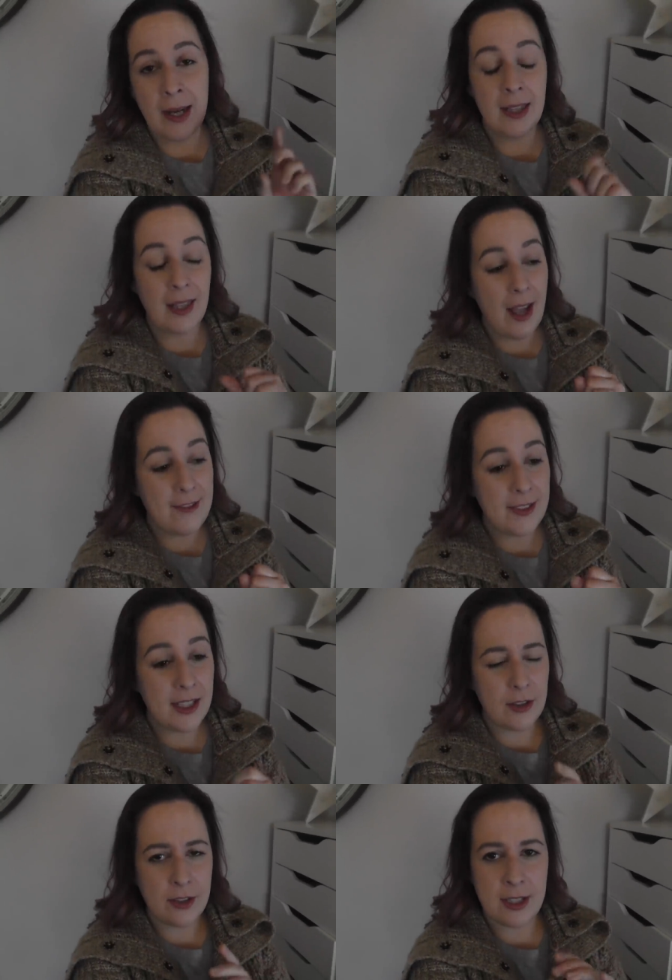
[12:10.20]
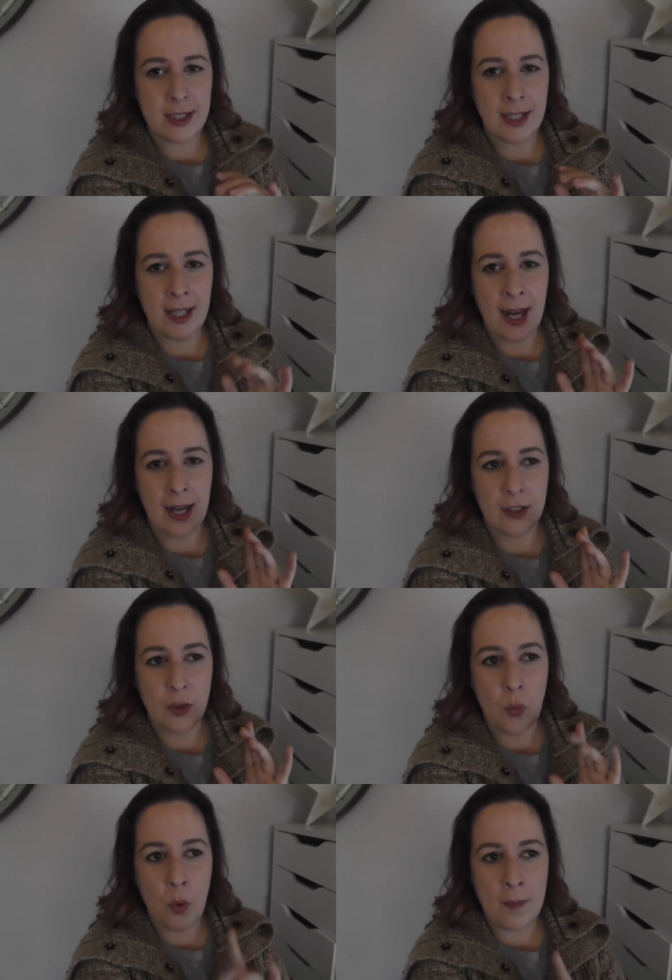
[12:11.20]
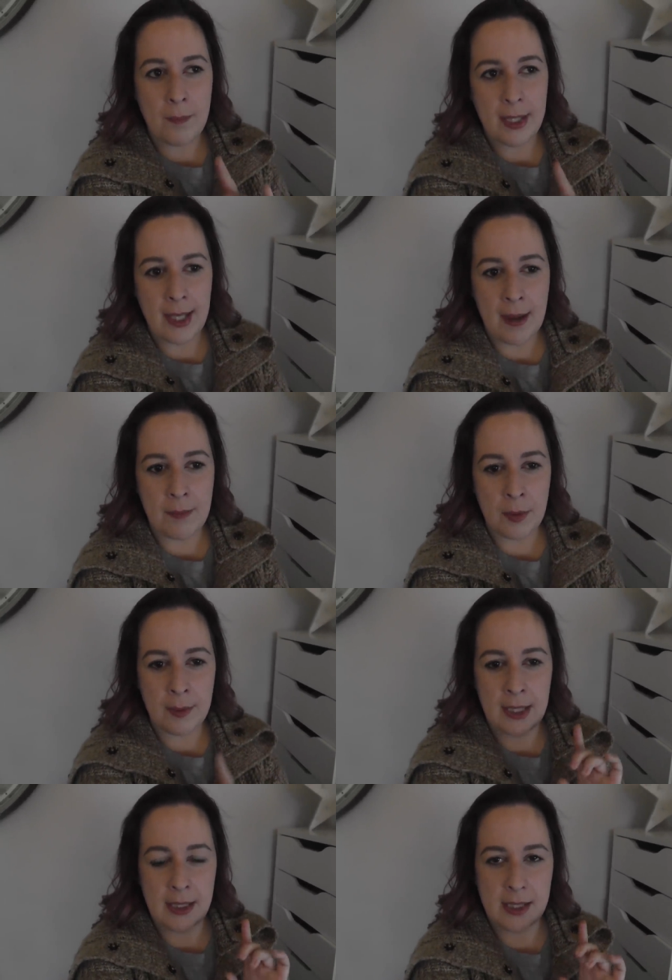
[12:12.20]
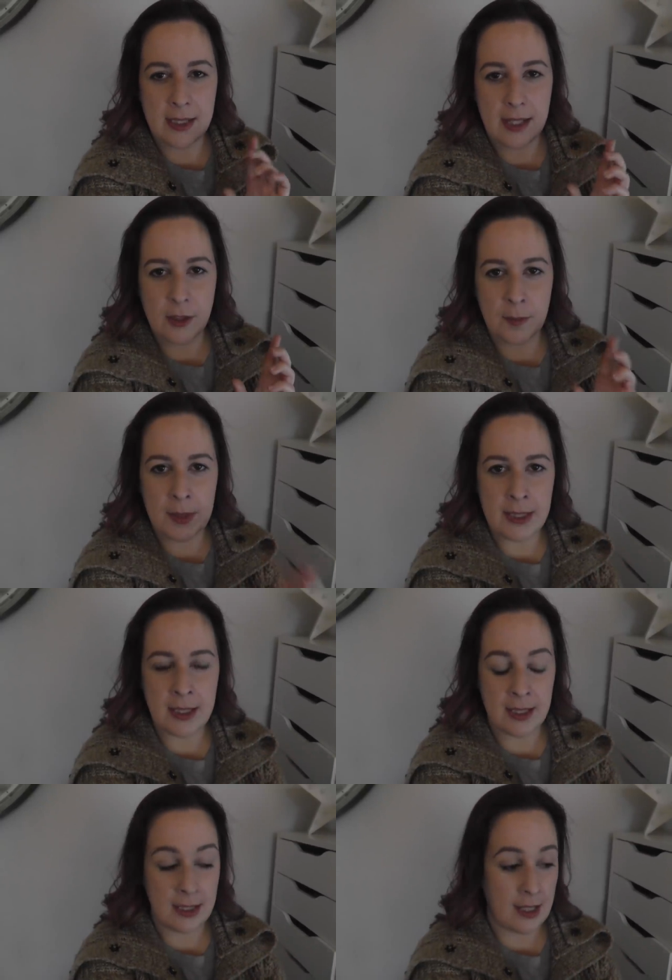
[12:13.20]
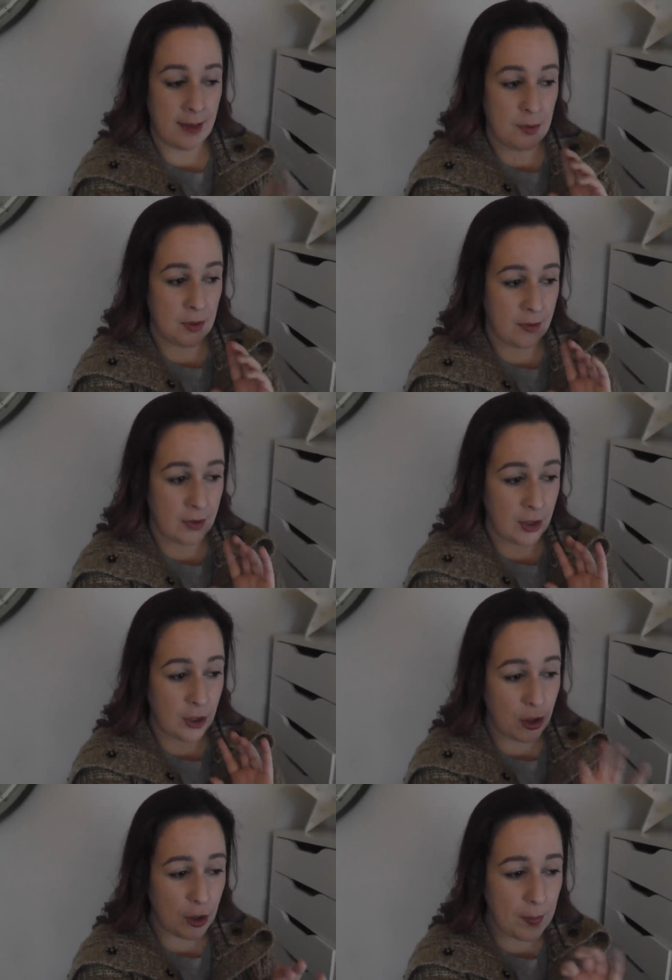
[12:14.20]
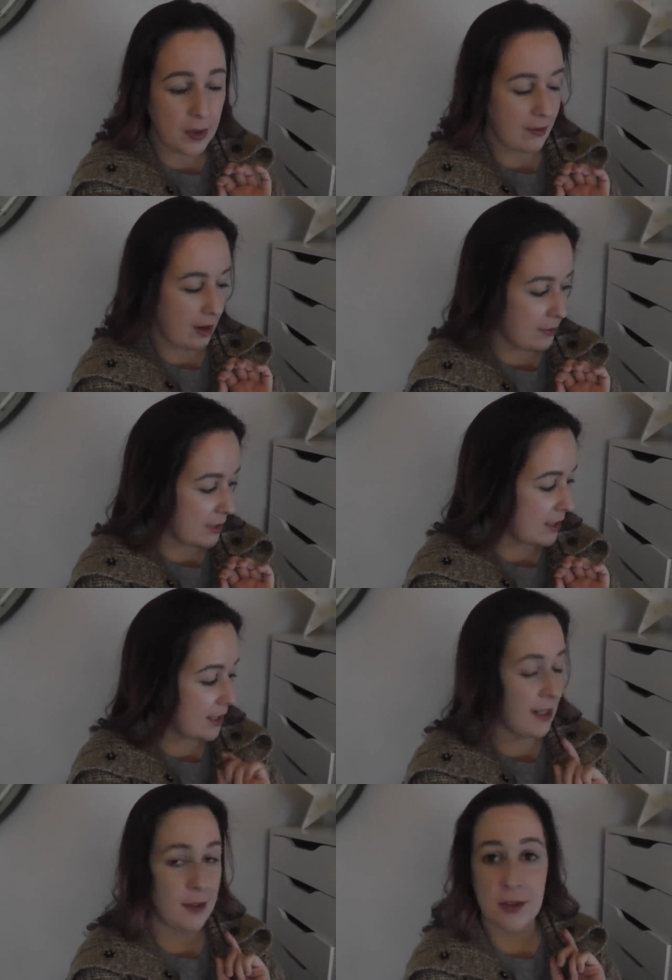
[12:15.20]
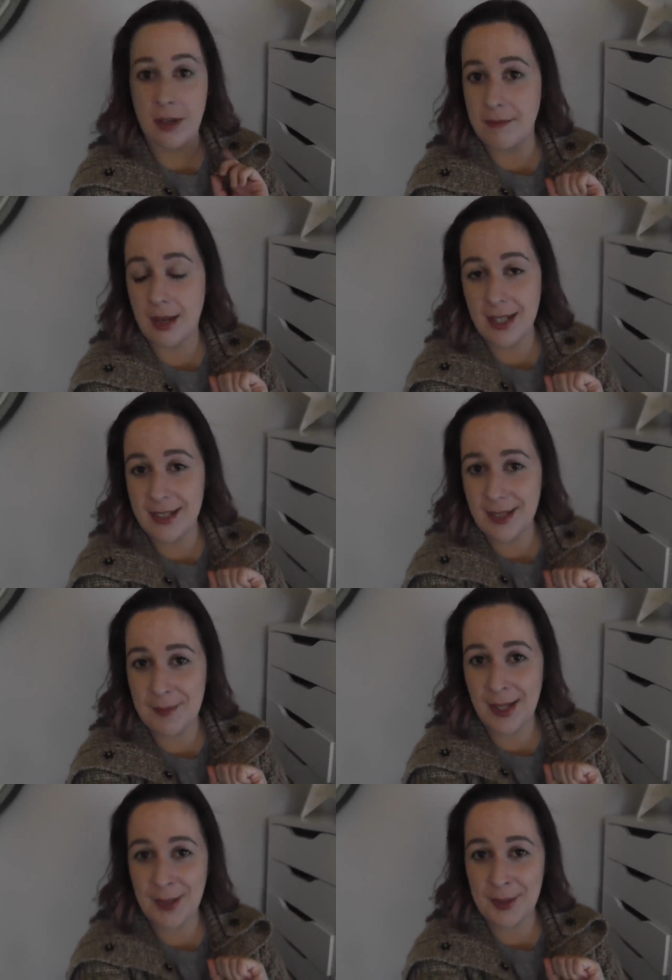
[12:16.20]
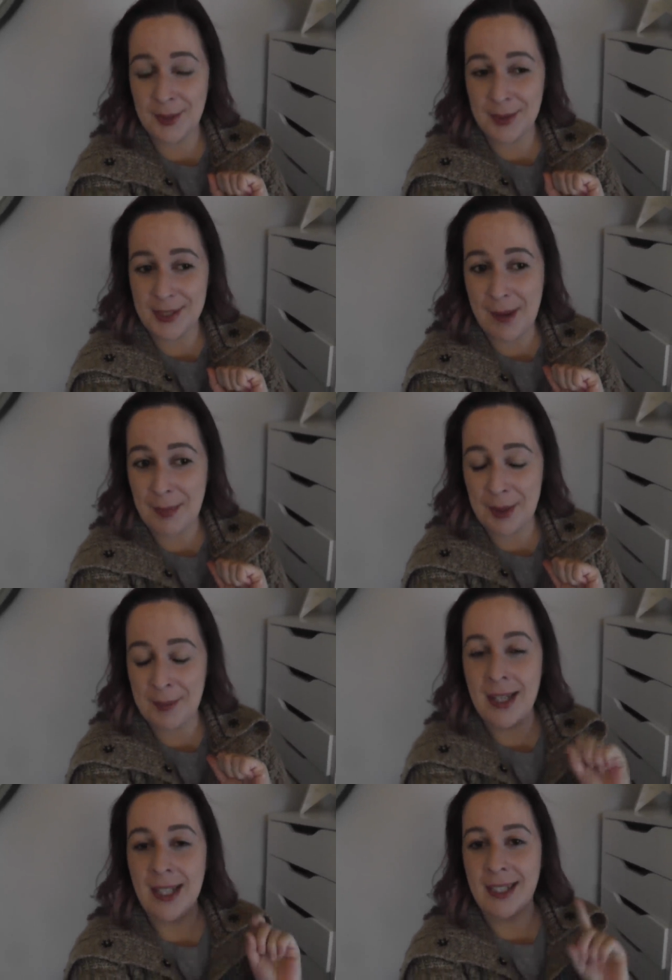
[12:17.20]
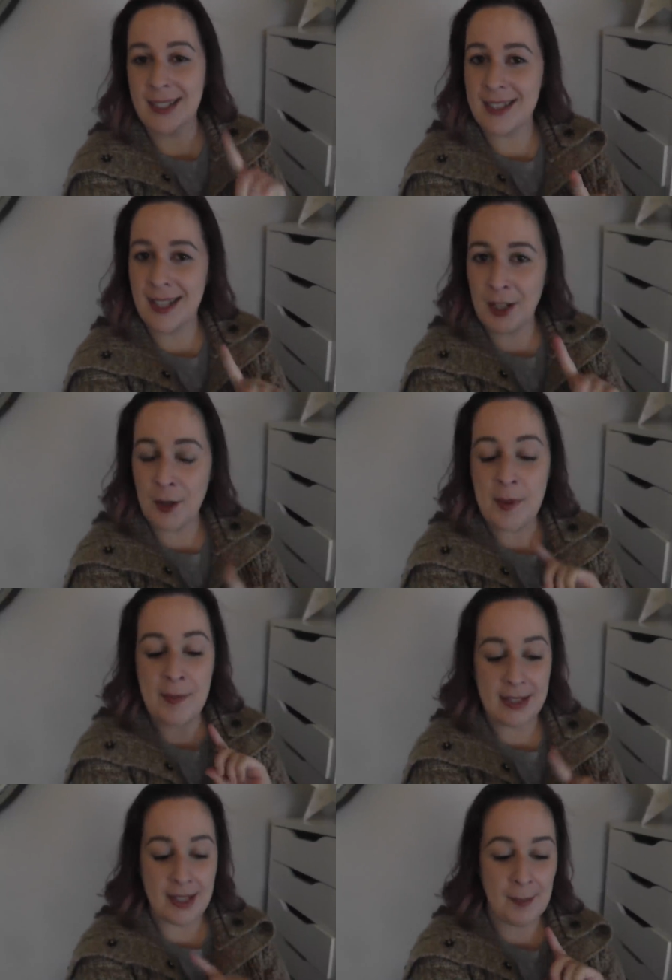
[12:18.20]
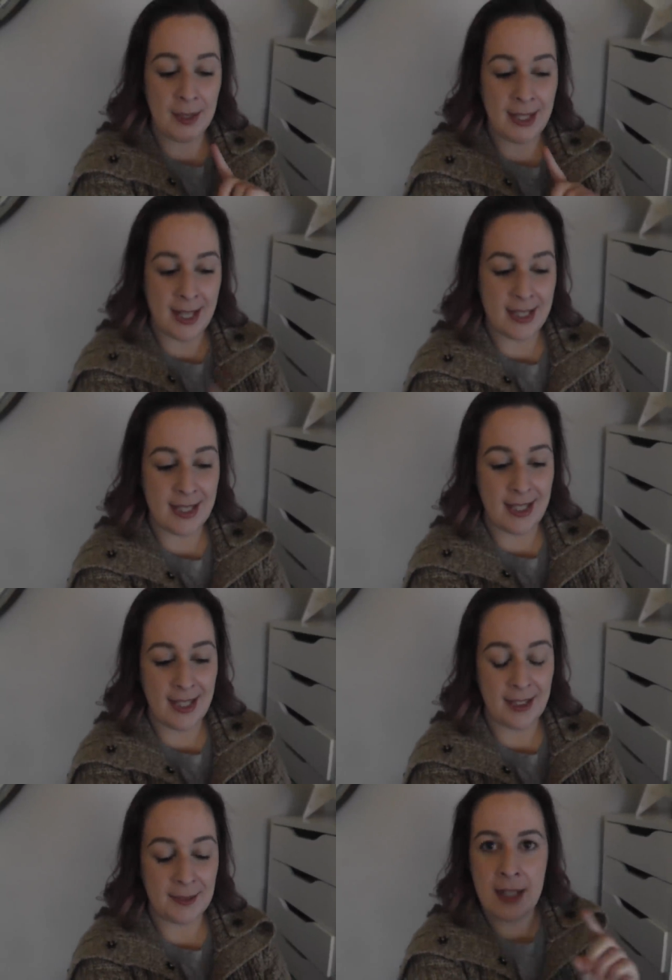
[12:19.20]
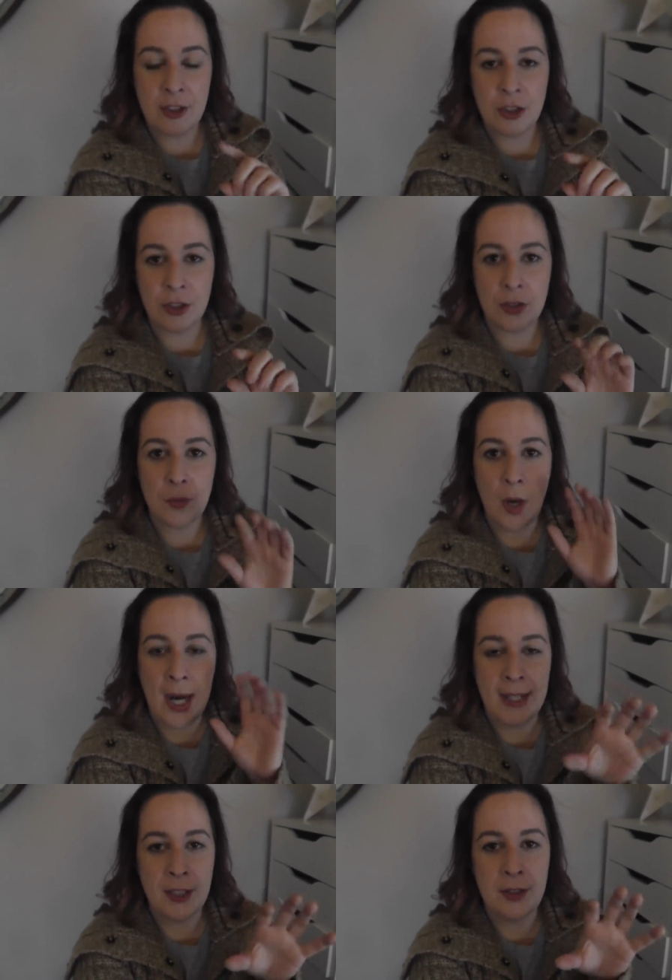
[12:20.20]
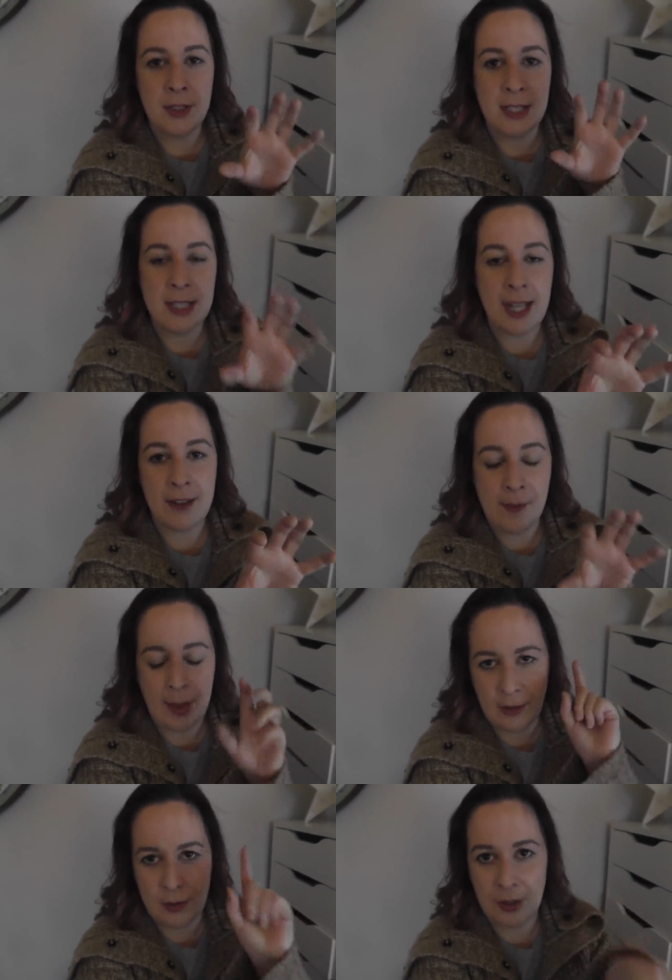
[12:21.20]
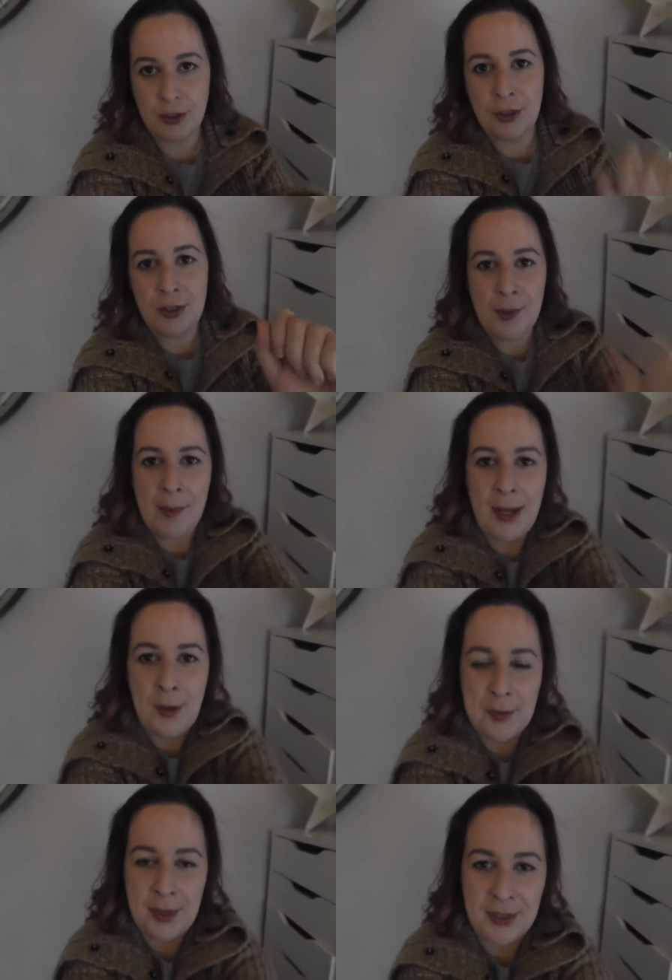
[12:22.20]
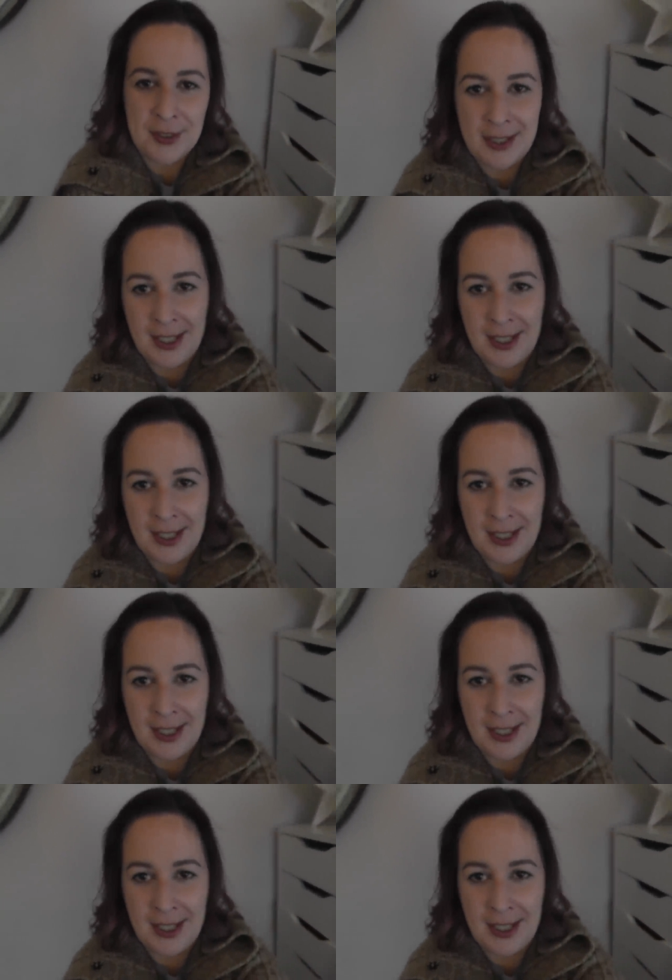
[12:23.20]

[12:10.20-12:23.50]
my live video today at 1 p.m, but we need to set up at dinner time, so I've got a couple of hours to kill, so I might set my new little tablet up. You'll have seen I opened my tablet yesterday. That's just what I used instead of my, so I'll show you what my old one looks